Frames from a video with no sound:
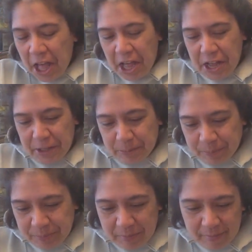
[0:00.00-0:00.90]
Um,
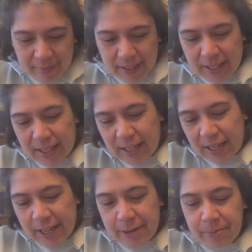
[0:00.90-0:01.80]

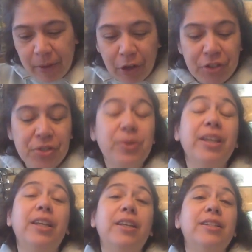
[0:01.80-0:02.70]
I'm also
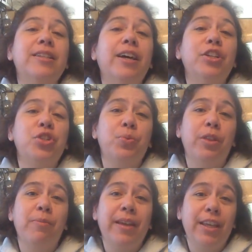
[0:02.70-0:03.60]
getting in touch
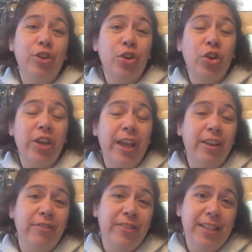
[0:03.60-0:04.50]
with my inner
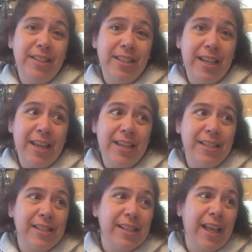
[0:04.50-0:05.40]
creative these
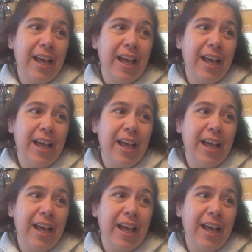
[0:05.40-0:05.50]
days